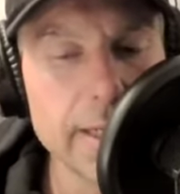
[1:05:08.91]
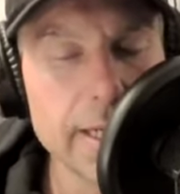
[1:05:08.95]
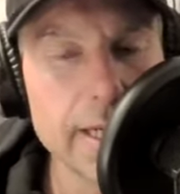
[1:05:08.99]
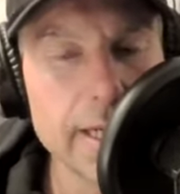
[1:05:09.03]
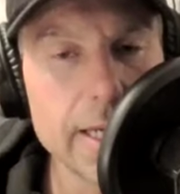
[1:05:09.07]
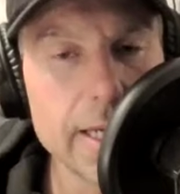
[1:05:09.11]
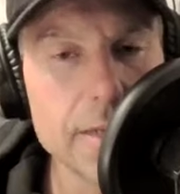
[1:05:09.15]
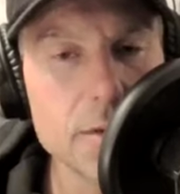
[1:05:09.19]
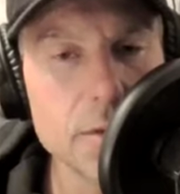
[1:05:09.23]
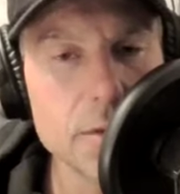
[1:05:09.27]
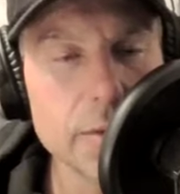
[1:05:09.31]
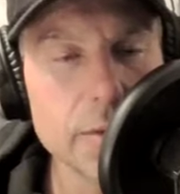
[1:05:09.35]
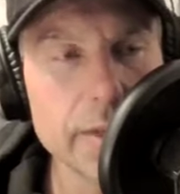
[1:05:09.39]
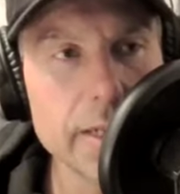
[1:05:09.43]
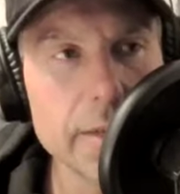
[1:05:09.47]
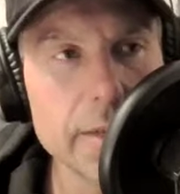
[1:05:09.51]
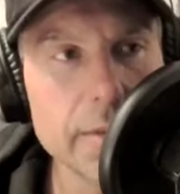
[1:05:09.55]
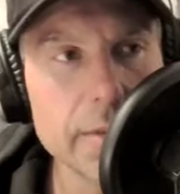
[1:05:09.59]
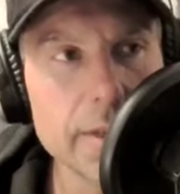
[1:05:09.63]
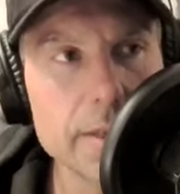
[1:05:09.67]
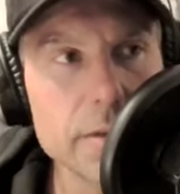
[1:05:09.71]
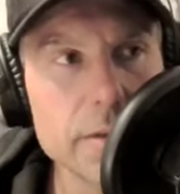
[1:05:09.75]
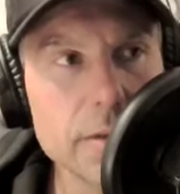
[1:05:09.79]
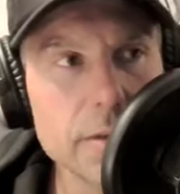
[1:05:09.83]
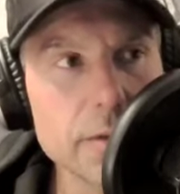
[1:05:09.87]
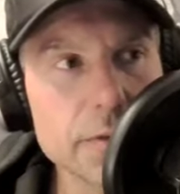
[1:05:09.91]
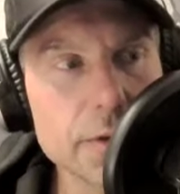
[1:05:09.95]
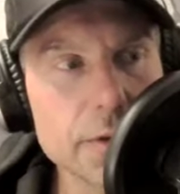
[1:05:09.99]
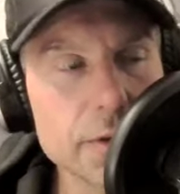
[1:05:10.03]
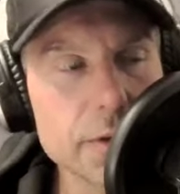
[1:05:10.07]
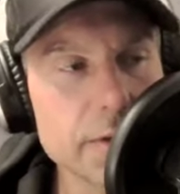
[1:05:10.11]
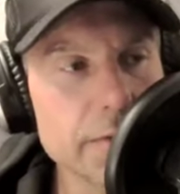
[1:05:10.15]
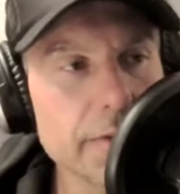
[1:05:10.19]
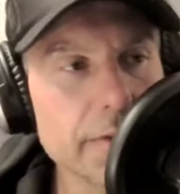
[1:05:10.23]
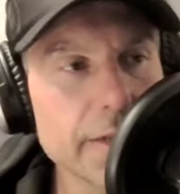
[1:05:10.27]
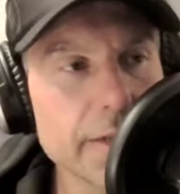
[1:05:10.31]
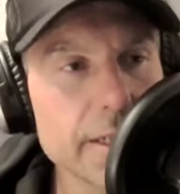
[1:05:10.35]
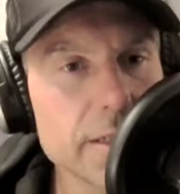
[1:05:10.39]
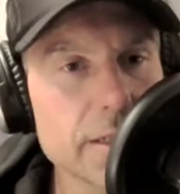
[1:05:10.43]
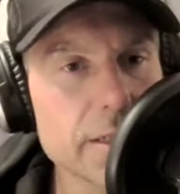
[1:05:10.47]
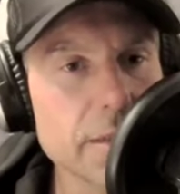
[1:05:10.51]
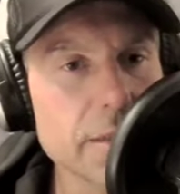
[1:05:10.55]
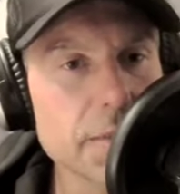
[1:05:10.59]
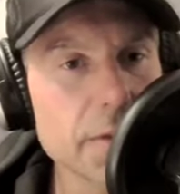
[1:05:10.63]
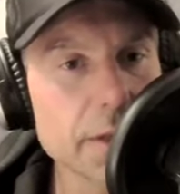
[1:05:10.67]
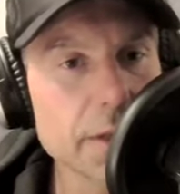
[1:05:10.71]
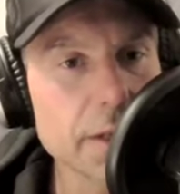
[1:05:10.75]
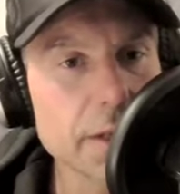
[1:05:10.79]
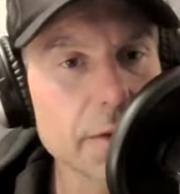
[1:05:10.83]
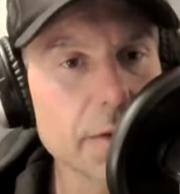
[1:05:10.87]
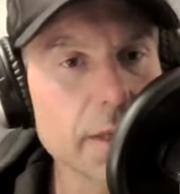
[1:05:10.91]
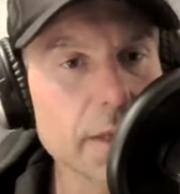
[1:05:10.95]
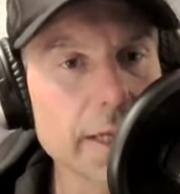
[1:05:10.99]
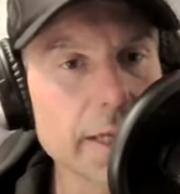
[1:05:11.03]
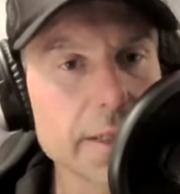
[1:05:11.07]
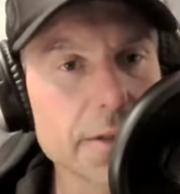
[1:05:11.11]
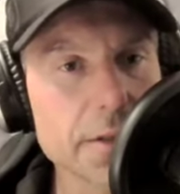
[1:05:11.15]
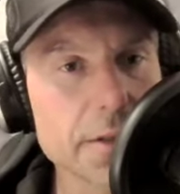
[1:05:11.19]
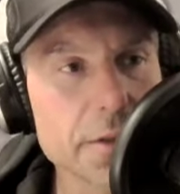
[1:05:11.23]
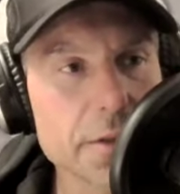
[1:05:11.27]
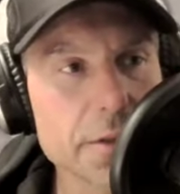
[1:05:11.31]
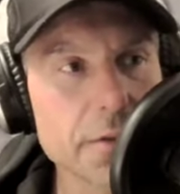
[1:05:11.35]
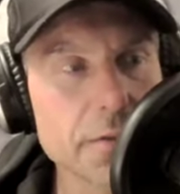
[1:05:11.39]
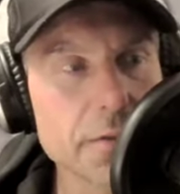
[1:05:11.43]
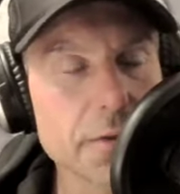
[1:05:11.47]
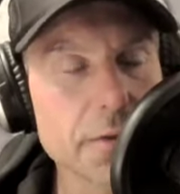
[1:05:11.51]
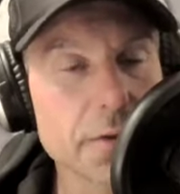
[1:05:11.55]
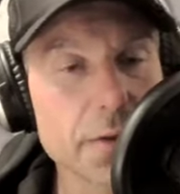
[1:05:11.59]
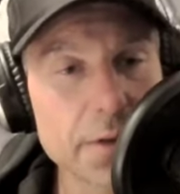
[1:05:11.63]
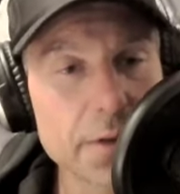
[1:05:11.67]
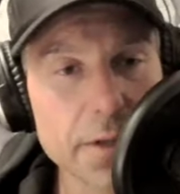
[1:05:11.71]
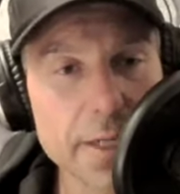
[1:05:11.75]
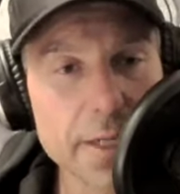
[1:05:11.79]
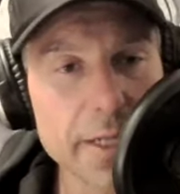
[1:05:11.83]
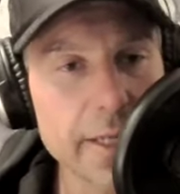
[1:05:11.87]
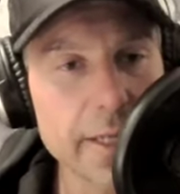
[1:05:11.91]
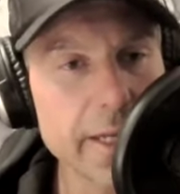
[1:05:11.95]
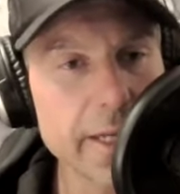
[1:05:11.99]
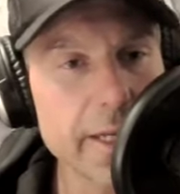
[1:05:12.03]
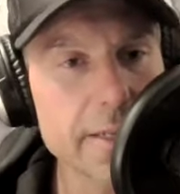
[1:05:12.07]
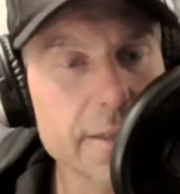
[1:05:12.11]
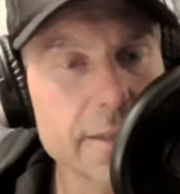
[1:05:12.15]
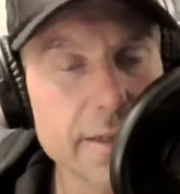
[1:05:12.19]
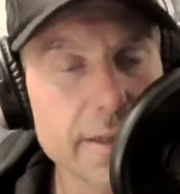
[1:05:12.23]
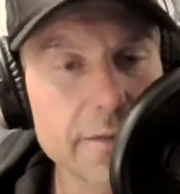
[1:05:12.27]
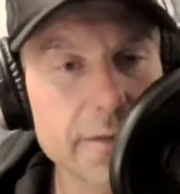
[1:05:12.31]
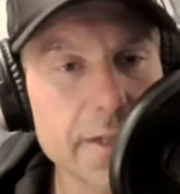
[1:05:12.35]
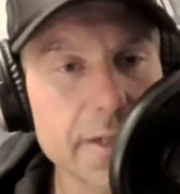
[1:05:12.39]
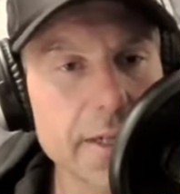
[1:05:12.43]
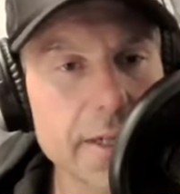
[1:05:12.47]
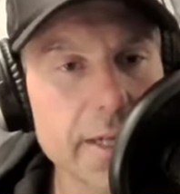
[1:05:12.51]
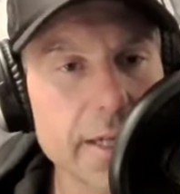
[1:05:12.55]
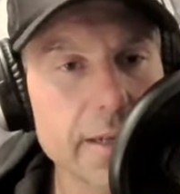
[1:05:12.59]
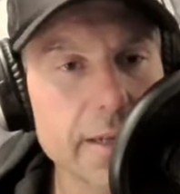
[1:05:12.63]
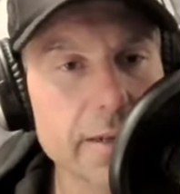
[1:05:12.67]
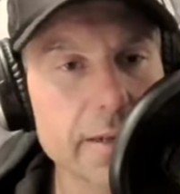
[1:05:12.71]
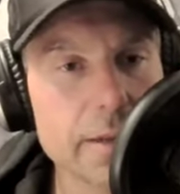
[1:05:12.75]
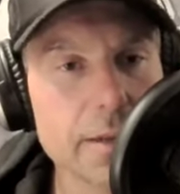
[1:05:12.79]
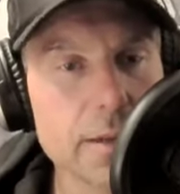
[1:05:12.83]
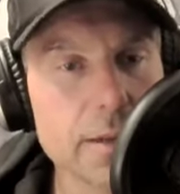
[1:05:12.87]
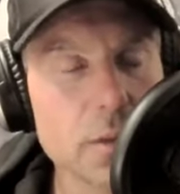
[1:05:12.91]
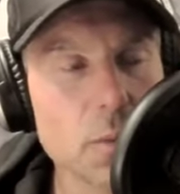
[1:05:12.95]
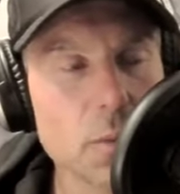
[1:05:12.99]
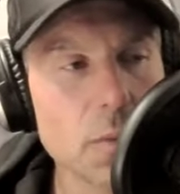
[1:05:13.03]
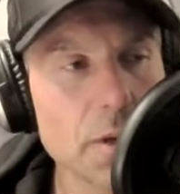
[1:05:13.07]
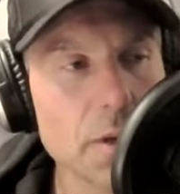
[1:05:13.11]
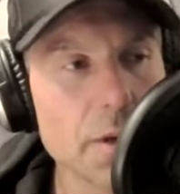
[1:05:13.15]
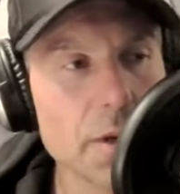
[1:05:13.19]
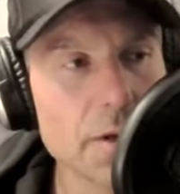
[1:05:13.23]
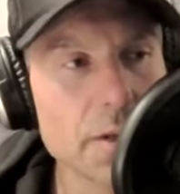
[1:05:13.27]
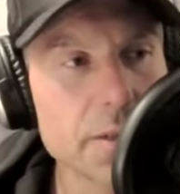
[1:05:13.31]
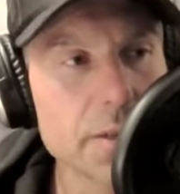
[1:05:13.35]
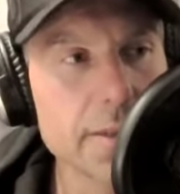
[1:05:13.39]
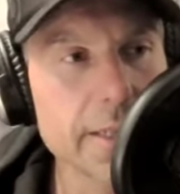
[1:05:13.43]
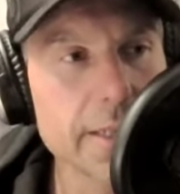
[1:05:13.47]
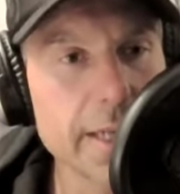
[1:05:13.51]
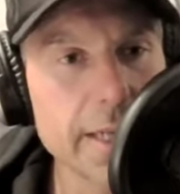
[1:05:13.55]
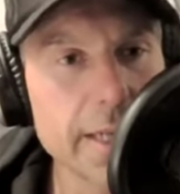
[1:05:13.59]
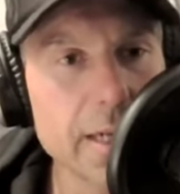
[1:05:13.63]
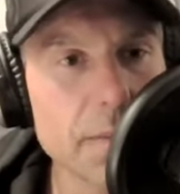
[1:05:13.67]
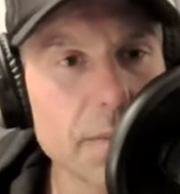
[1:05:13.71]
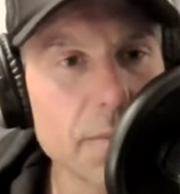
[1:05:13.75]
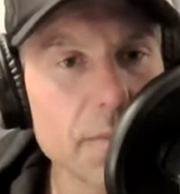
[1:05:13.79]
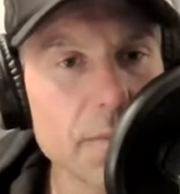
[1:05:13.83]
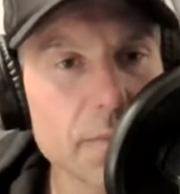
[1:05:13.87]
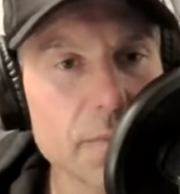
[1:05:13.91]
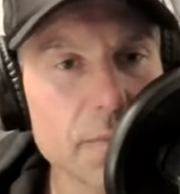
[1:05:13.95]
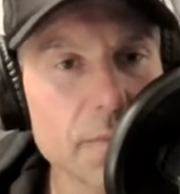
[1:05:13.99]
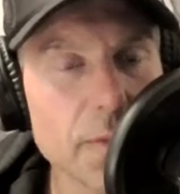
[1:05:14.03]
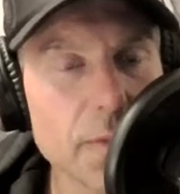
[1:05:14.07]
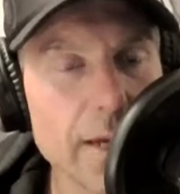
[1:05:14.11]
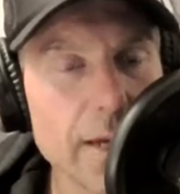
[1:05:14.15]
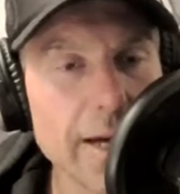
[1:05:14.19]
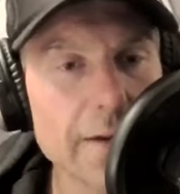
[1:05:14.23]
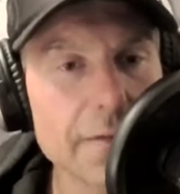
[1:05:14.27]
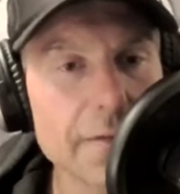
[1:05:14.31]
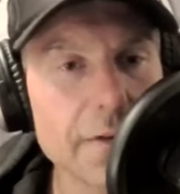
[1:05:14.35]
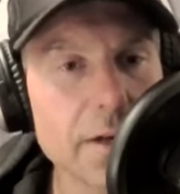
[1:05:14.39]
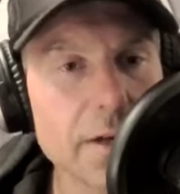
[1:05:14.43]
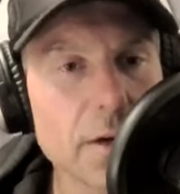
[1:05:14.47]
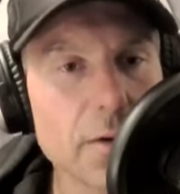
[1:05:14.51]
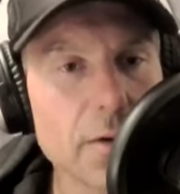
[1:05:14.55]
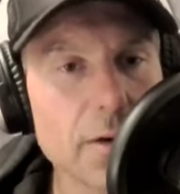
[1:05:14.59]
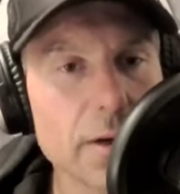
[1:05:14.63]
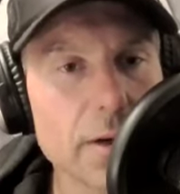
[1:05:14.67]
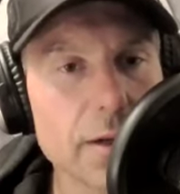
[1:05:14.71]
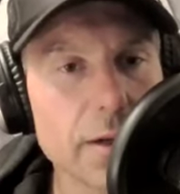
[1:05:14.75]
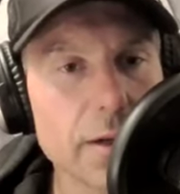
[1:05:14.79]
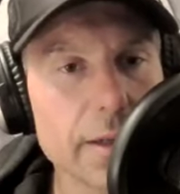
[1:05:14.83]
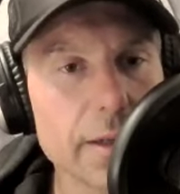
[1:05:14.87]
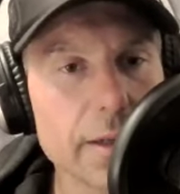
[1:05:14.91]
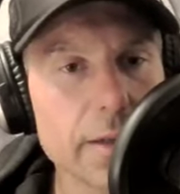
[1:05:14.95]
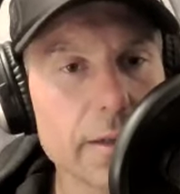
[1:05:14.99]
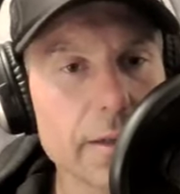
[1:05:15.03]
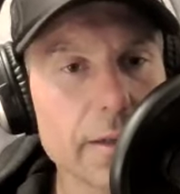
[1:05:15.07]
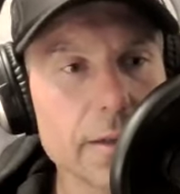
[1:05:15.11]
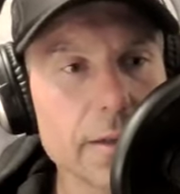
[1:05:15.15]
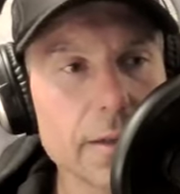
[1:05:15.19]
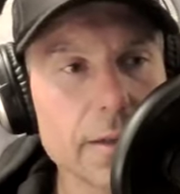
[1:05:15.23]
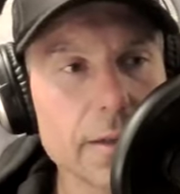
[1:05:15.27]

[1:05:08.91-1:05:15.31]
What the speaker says: And so, anyway, so if you can find something you like to do for 30 days every day, whether it's get up half an hour early,